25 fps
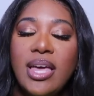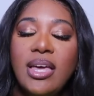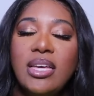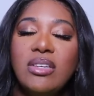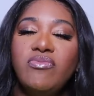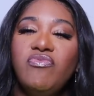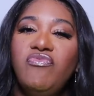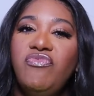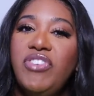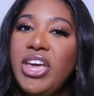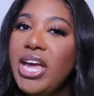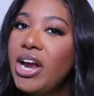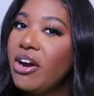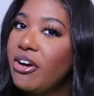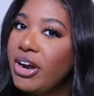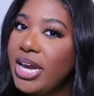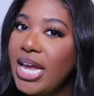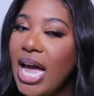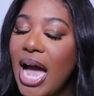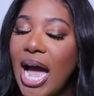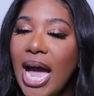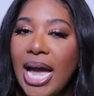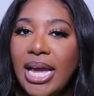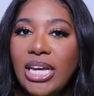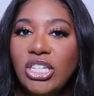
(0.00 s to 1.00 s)
Very
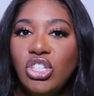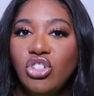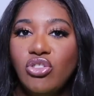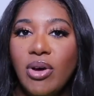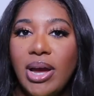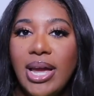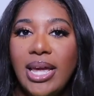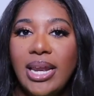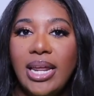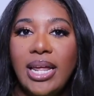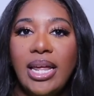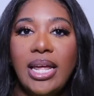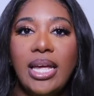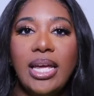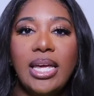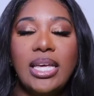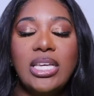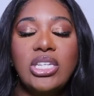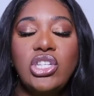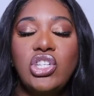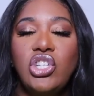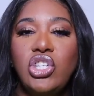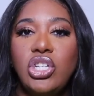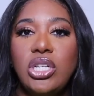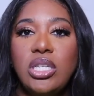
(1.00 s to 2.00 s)
hydrating.
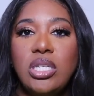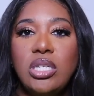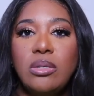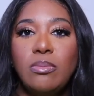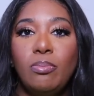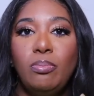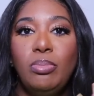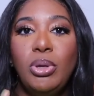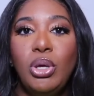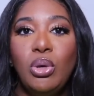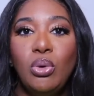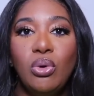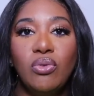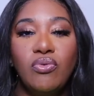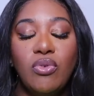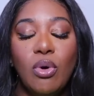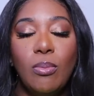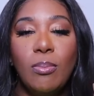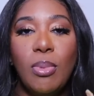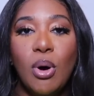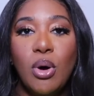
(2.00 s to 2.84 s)
It's just beautiful.